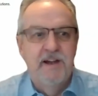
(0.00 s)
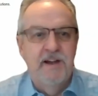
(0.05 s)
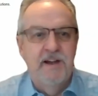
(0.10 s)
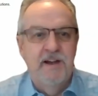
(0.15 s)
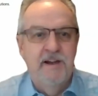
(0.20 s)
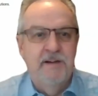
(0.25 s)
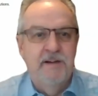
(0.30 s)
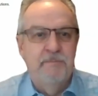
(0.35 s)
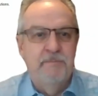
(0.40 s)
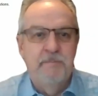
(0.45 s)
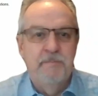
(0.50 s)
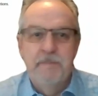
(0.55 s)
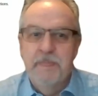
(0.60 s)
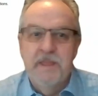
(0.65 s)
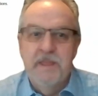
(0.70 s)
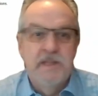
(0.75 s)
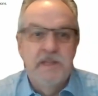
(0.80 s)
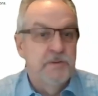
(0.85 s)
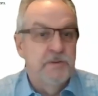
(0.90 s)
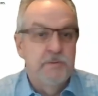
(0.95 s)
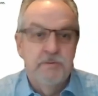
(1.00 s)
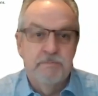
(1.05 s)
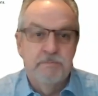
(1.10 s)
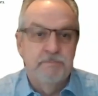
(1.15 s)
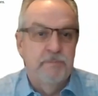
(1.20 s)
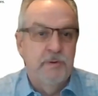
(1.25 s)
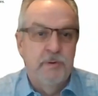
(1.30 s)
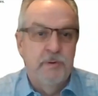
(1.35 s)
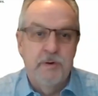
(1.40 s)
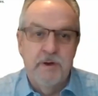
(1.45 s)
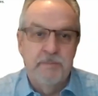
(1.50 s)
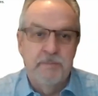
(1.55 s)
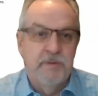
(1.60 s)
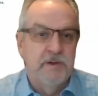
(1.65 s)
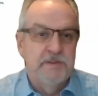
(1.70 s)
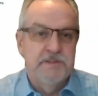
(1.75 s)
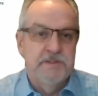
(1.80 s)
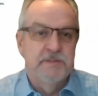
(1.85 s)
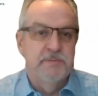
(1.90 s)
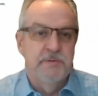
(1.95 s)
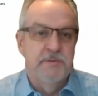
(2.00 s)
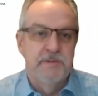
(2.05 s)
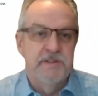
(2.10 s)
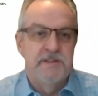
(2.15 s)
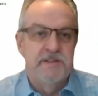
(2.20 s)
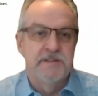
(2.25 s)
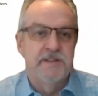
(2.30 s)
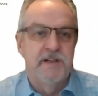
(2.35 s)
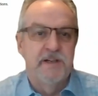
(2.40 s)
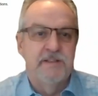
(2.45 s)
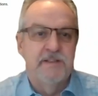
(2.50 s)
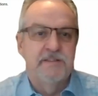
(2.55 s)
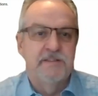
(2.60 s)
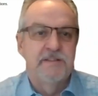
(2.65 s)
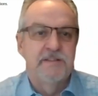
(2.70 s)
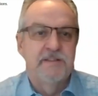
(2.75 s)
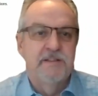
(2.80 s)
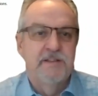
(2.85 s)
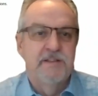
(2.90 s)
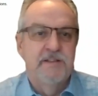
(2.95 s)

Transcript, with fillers: Um, it's all quite possible these days.